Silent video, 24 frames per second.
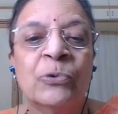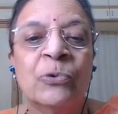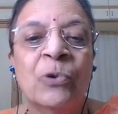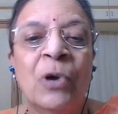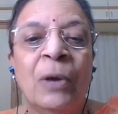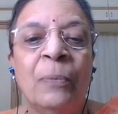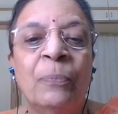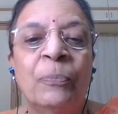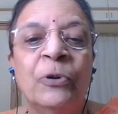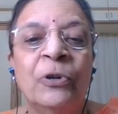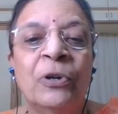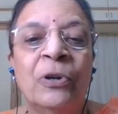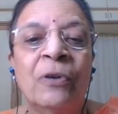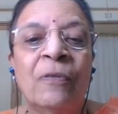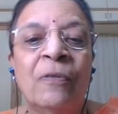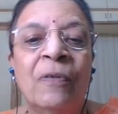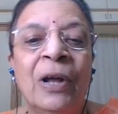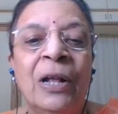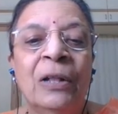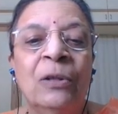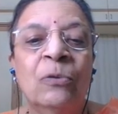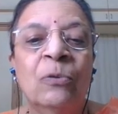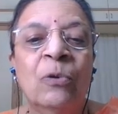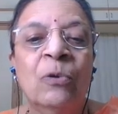So I put the
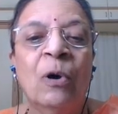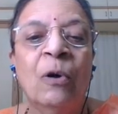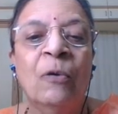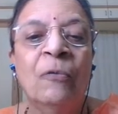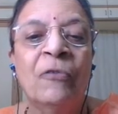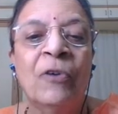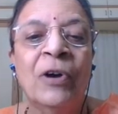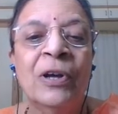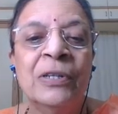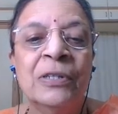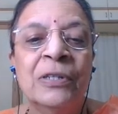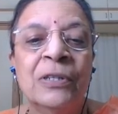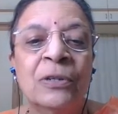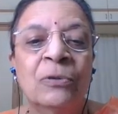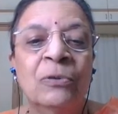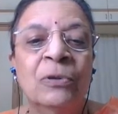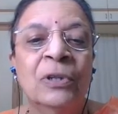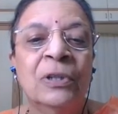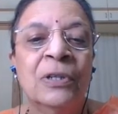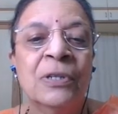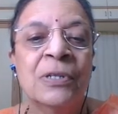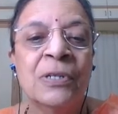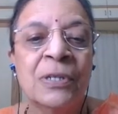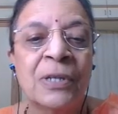value of y0
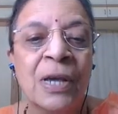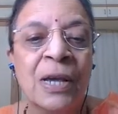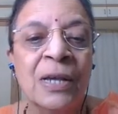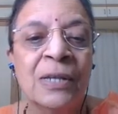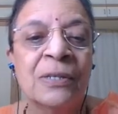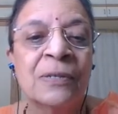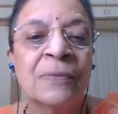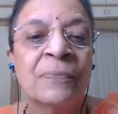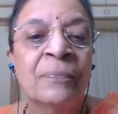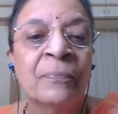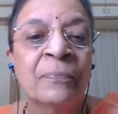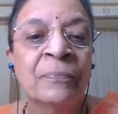in this case.